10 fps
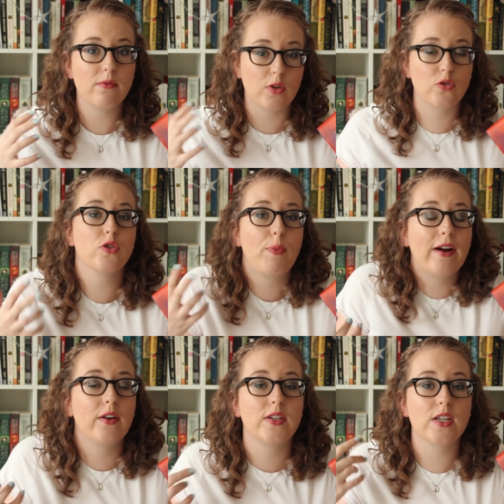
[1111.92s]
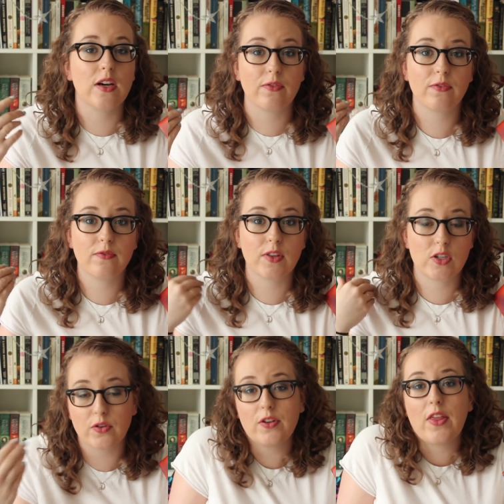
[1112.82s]
the true parents of the
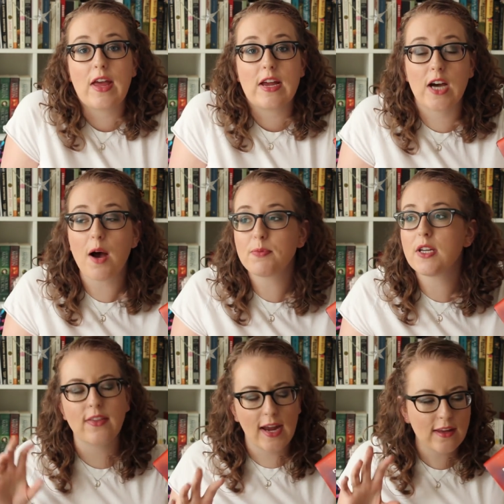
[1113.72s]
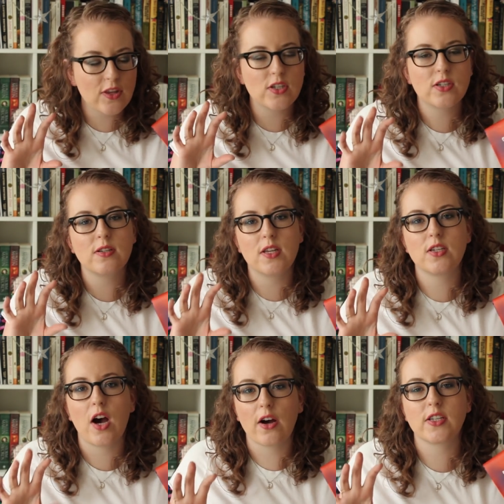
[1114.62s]
children that they adopt, and the, the
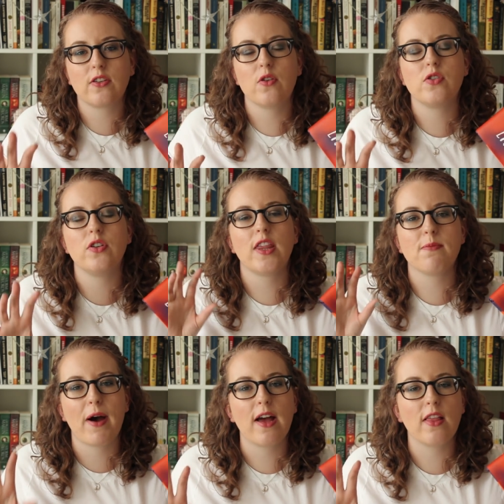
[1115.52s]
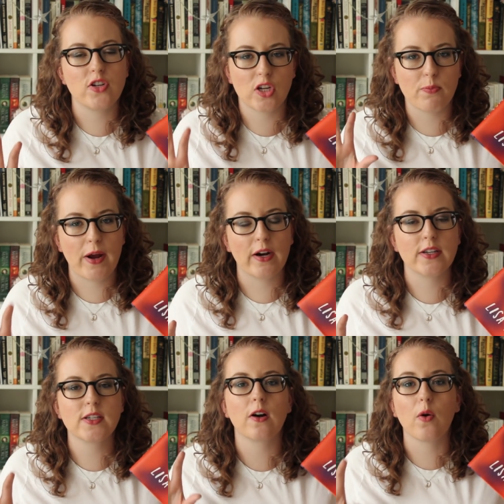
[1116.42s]
toxic notion that the biological
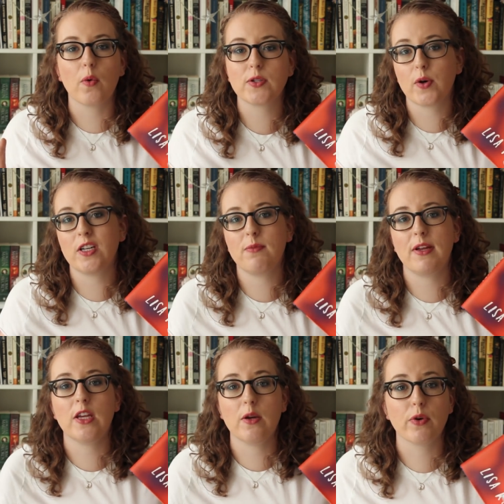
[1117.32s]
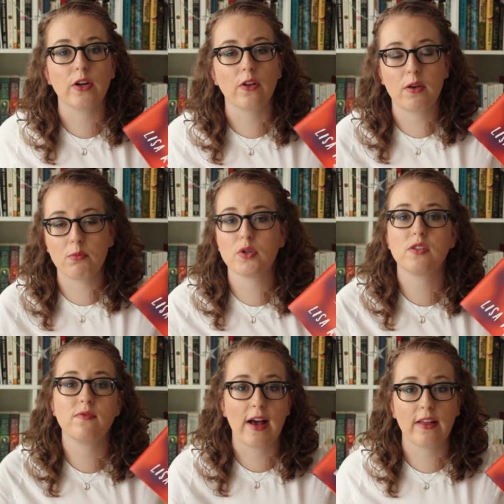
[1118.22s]
parents are always going to be the real and most
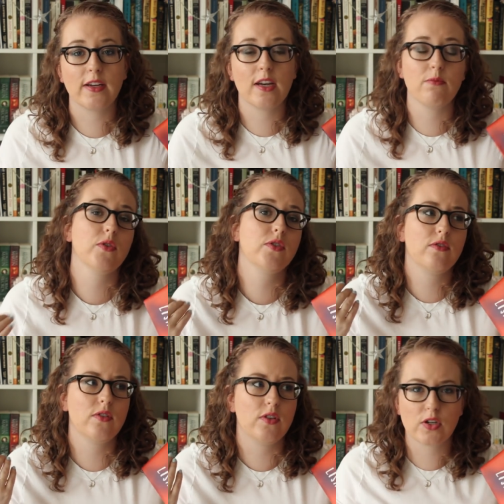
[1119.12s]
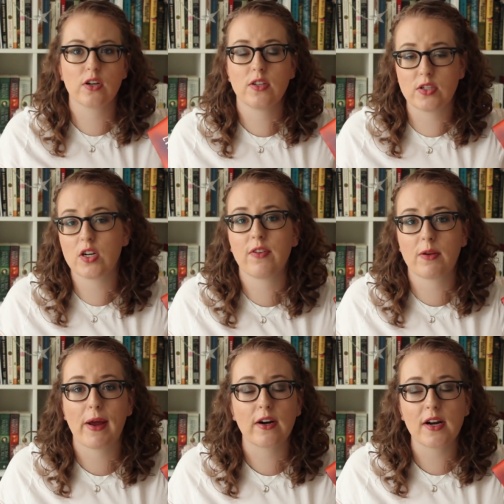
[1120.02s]
valid and most deser deserving
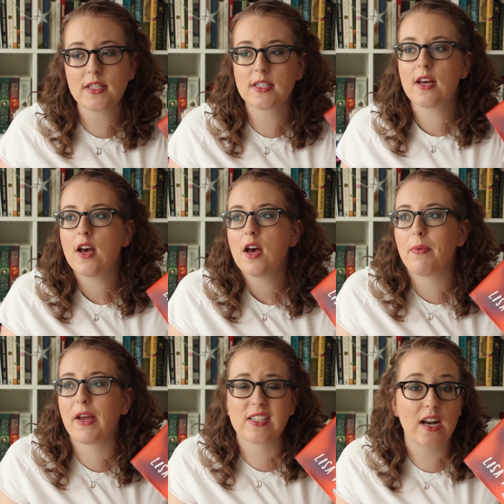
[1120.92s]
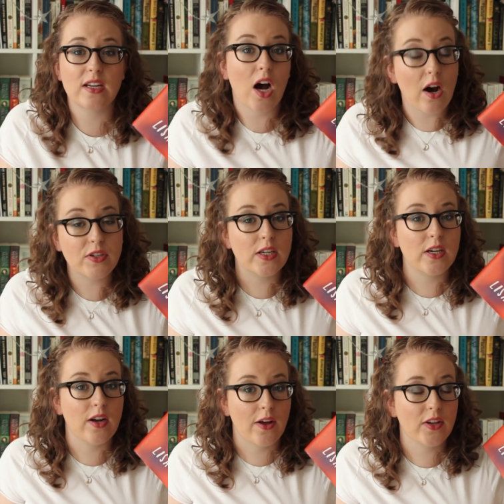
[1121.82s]
parents, because that is often
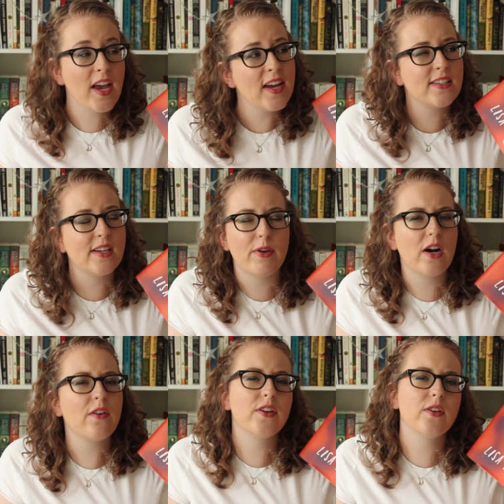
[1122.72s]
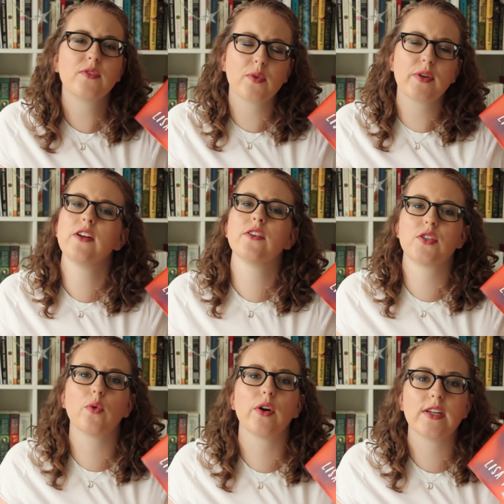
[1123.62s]
not the case, and we often don't, don't hear
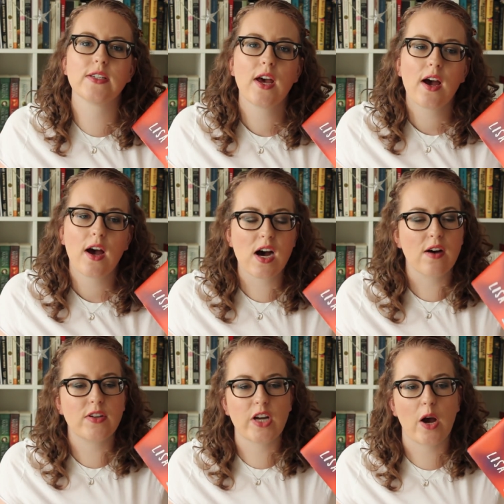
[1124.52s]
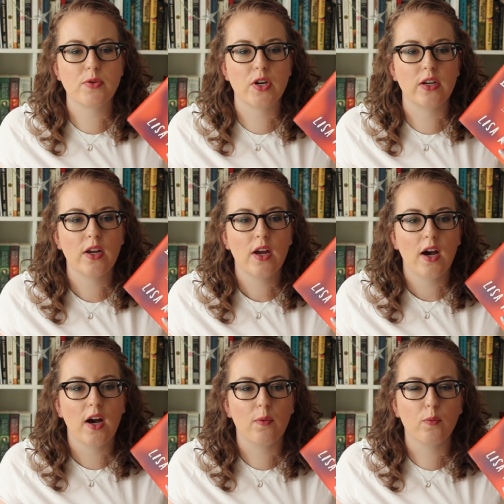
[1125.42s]
stories of adoption
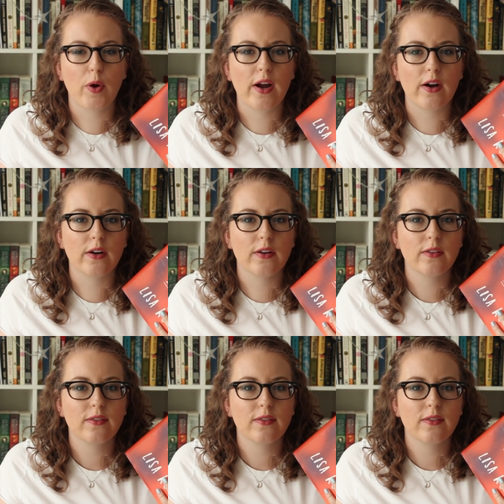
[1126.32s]
um, where